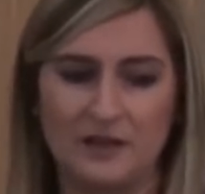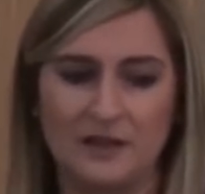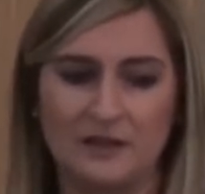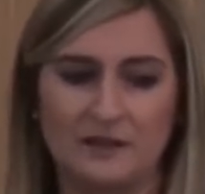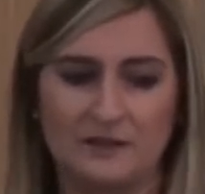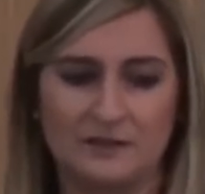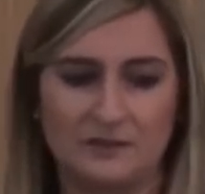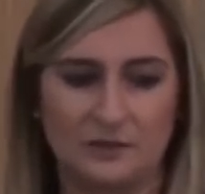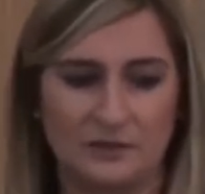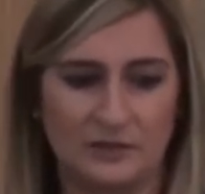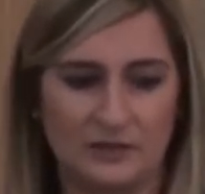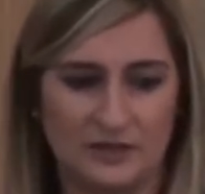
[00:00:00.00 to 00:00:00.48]

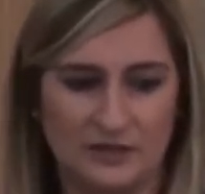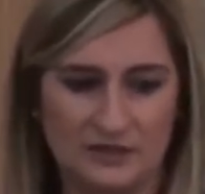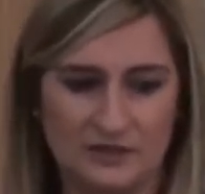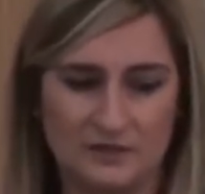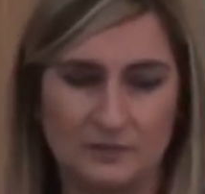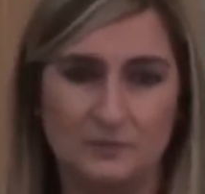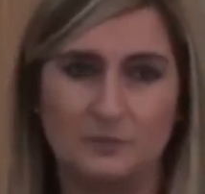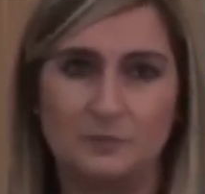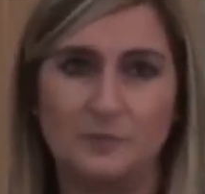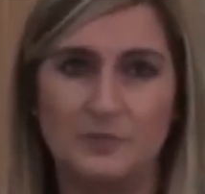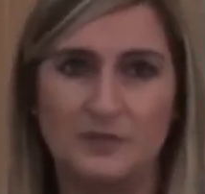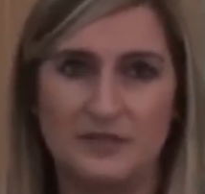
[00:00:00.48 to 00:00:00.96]
So this
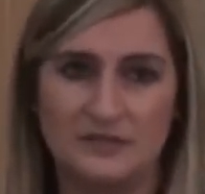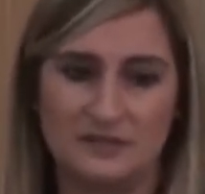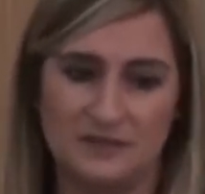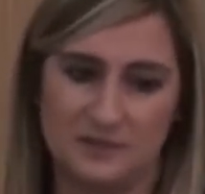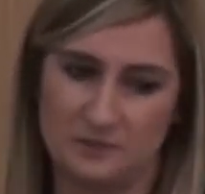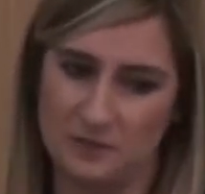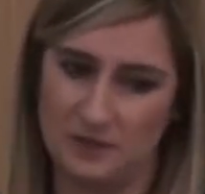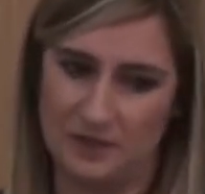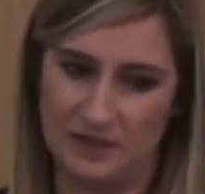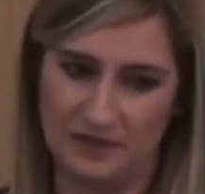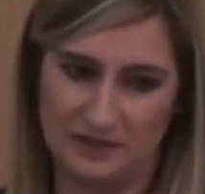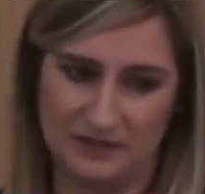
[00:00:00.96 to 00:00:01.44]
busy
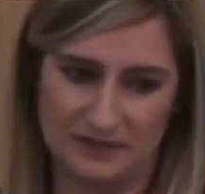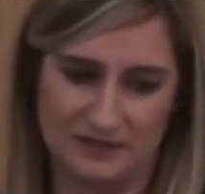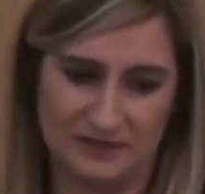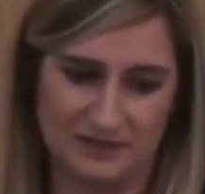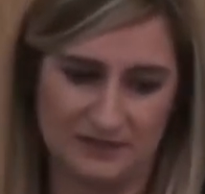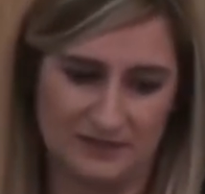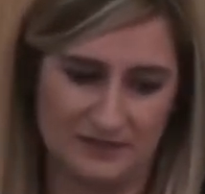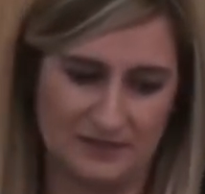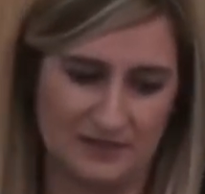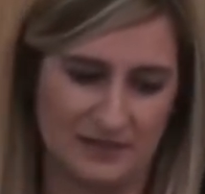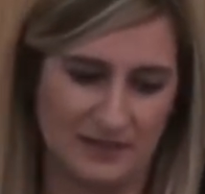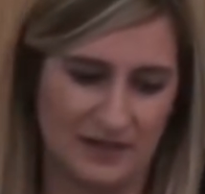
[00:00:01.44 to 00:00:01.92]
mind,
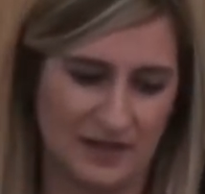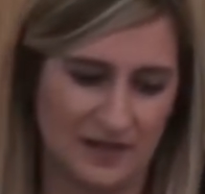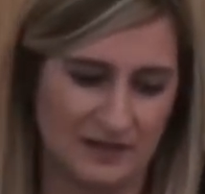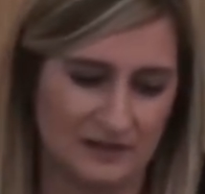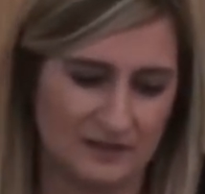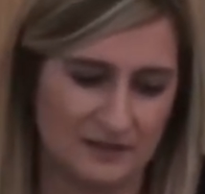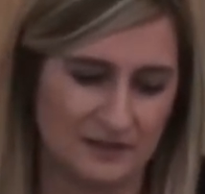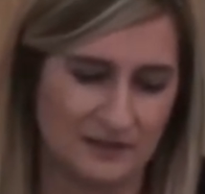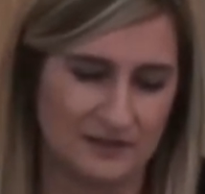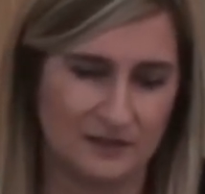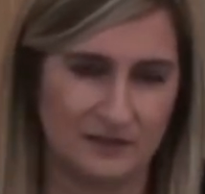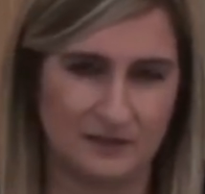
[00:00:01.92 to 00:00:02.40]
as I said,
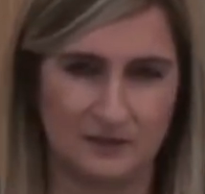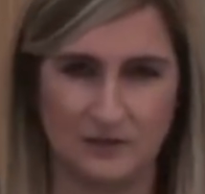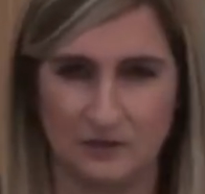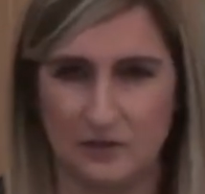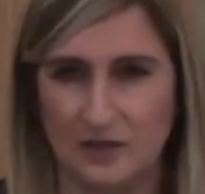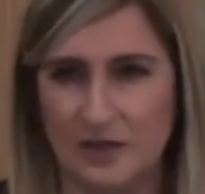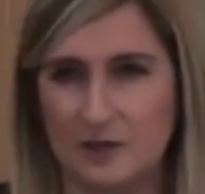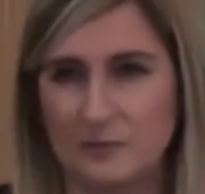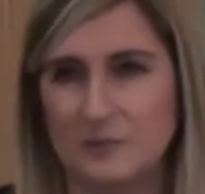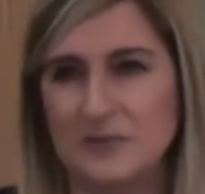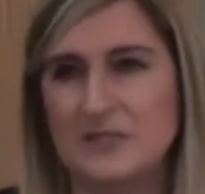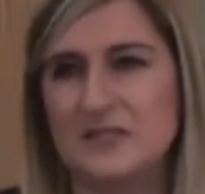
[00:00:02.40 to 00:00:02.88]
and there
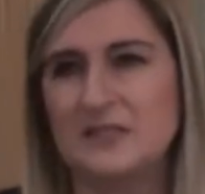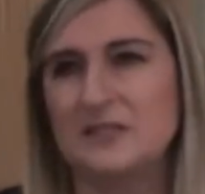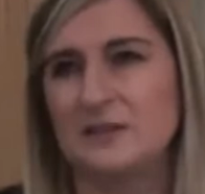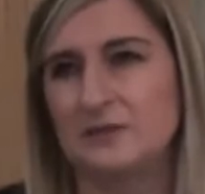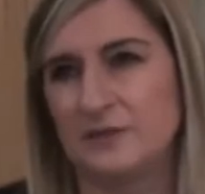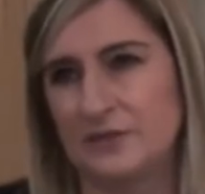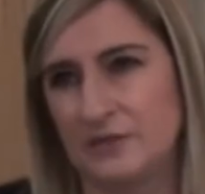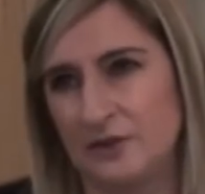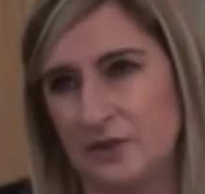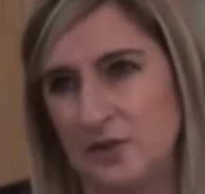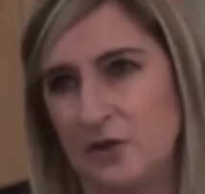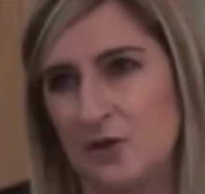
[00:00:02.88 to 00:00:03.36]
can be
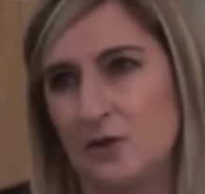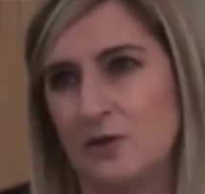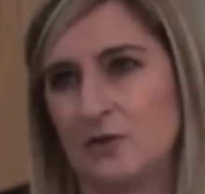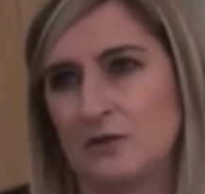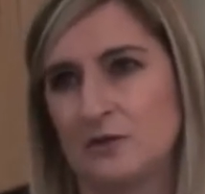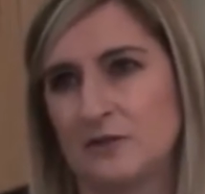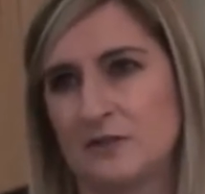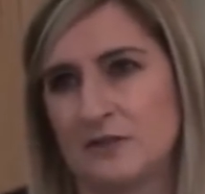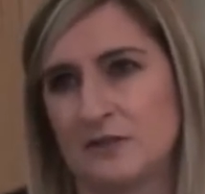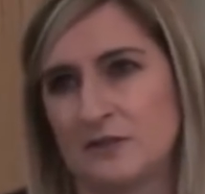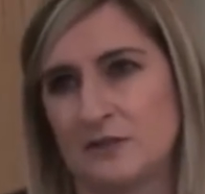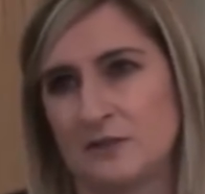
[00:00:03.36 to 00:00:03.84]
different
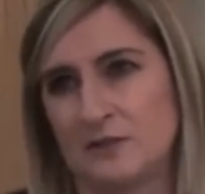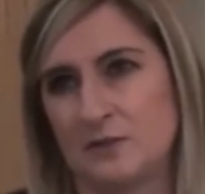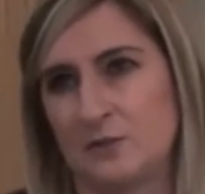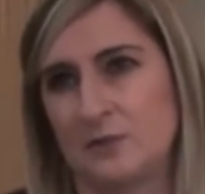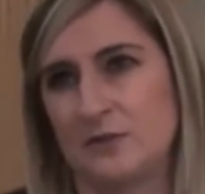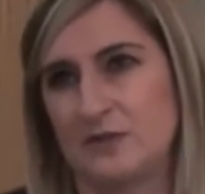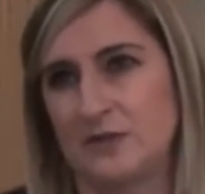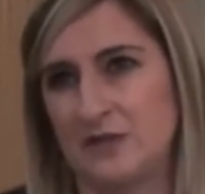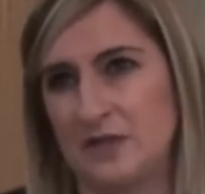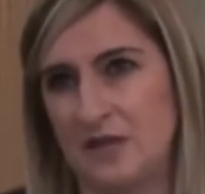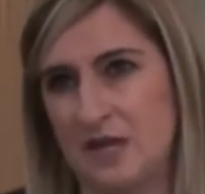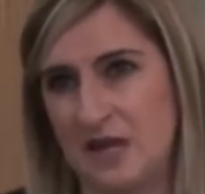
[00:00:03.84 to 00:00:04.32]
thoughts
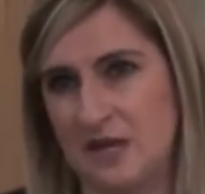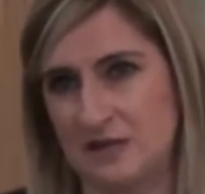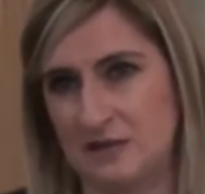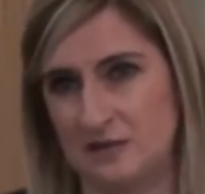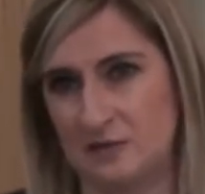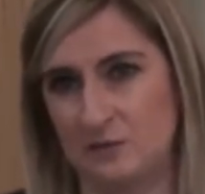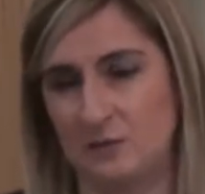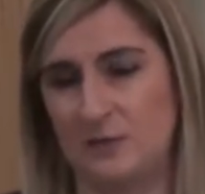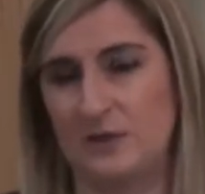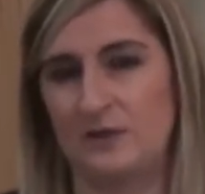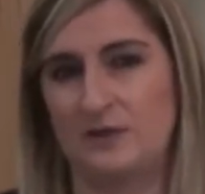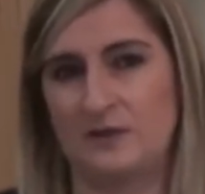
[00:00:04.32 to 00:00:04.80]

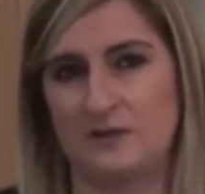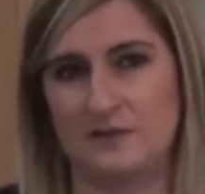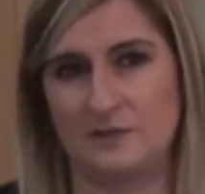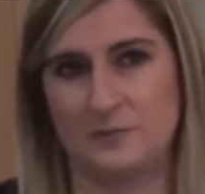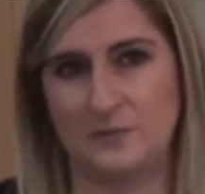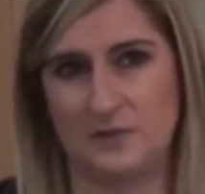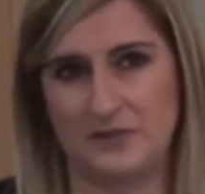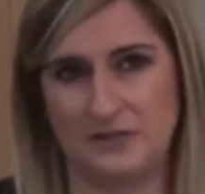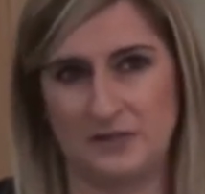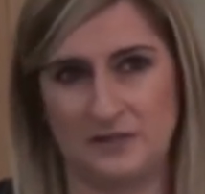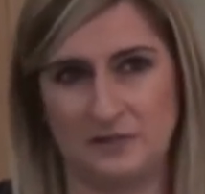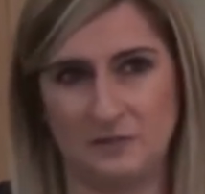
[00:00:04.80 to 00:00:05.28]
associated with this
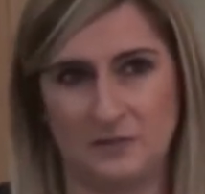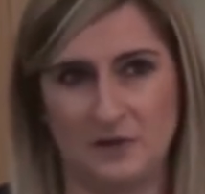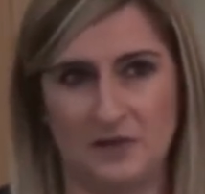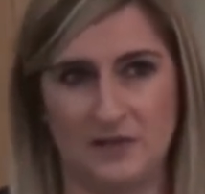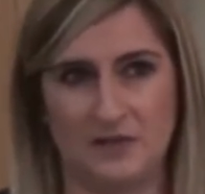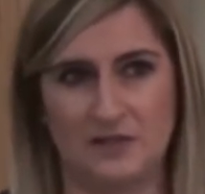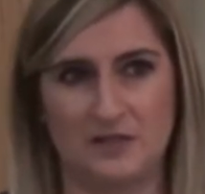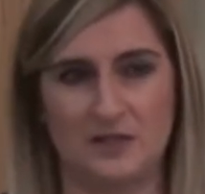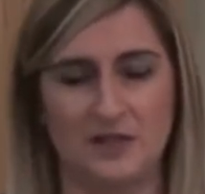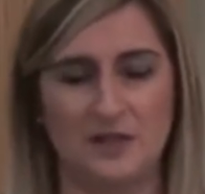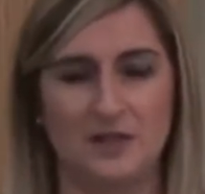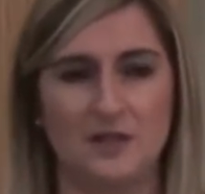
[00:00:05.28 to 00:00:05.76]
busy
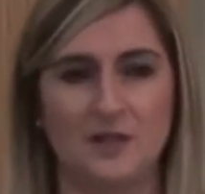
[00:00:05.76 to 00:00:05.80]
mind,